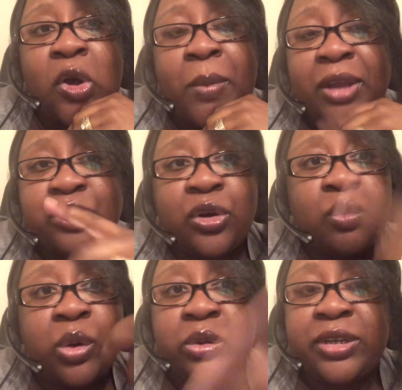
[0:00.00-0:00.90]
back to her
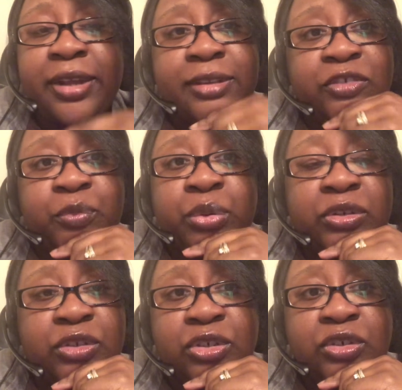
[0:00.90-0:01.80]
Rolodex of
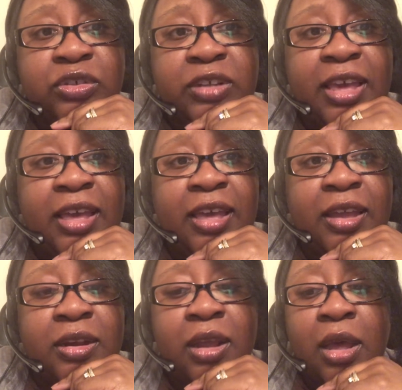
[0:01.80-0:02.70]
prisoners
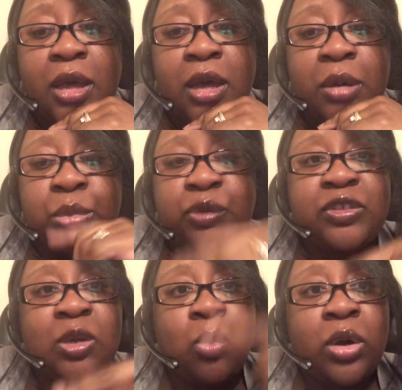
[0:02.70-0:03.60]
and move
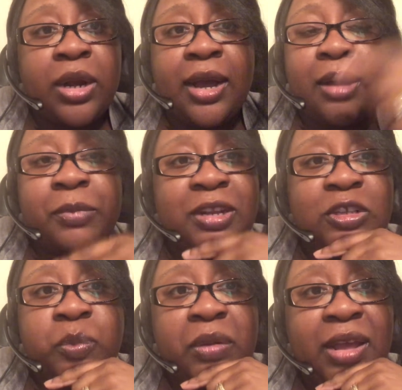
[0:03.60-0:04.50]
someone up in
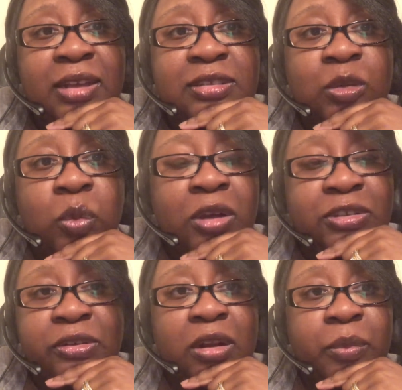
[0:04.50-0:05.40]
his place. Someone else
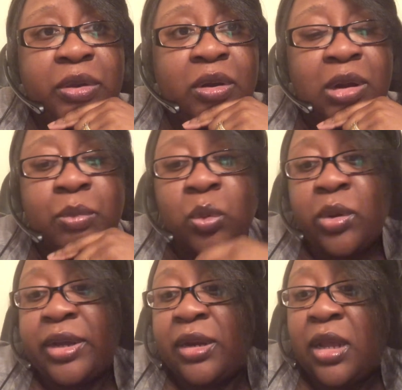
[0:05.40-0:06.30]
is going to be her number
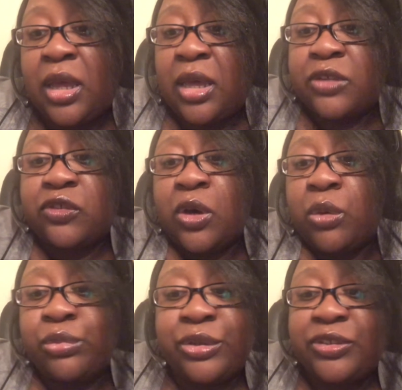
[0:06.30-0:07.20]
one. So
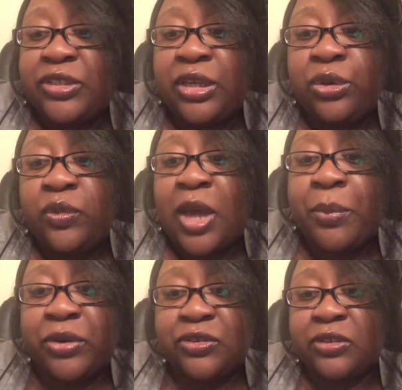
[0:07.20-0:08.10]
we'll see who that
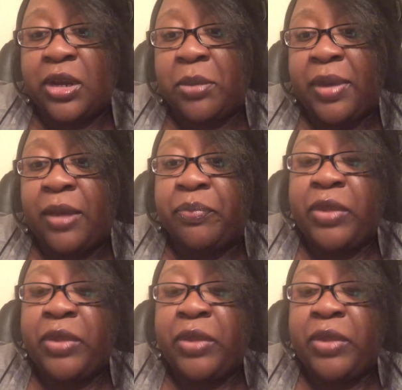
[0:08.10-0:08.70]
person's going to be.